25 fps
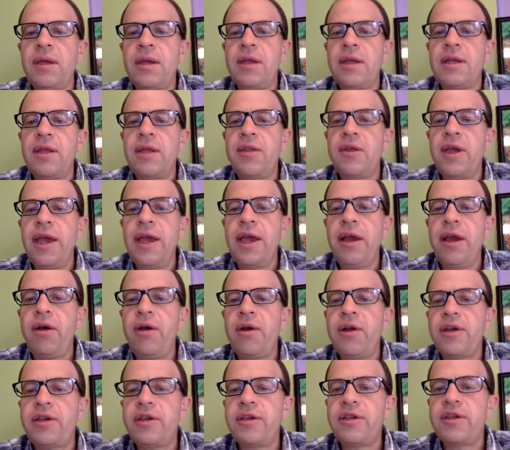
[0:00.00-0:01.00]
Now the
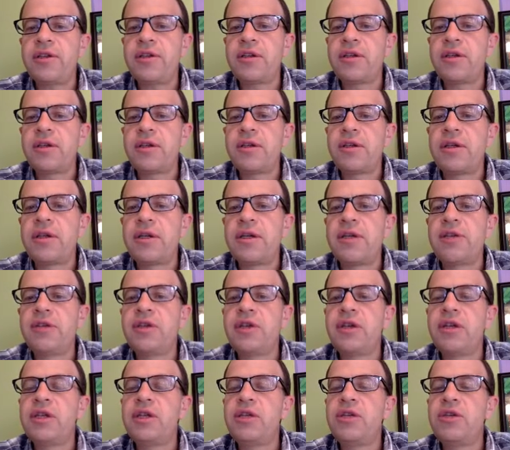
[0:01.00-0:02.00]
aorist is
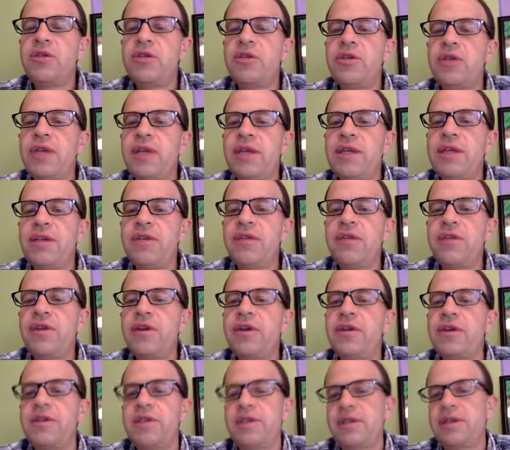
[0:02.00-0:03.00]
going to use a
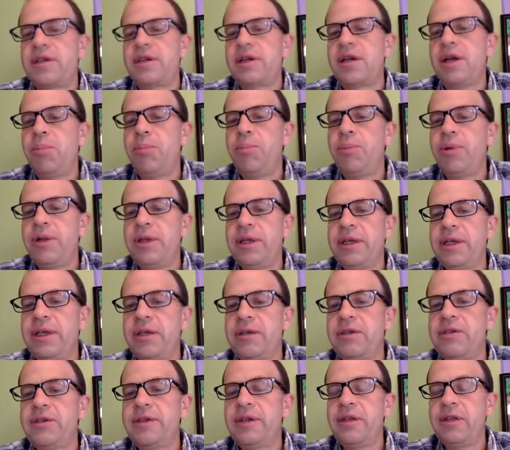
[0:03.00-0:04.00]
different coupling
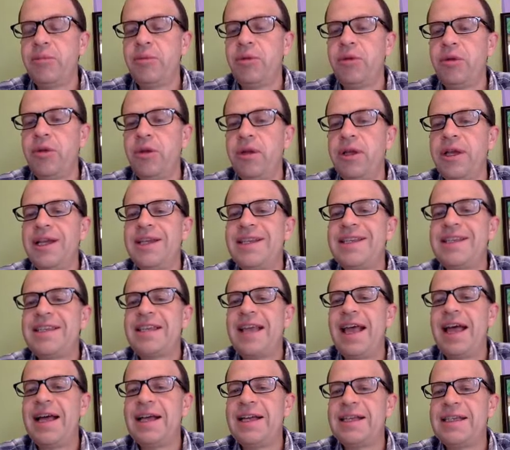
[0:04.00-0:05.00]
syllable,
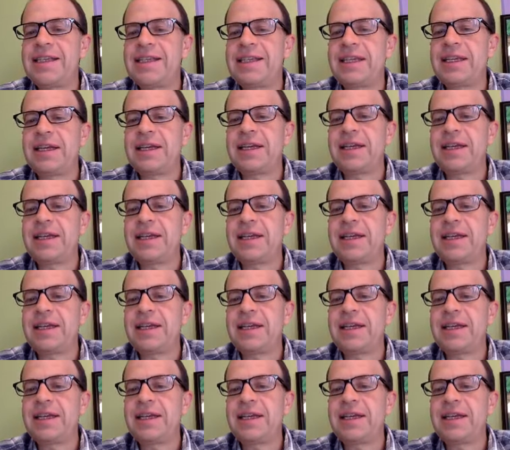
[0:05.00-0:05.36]
sas.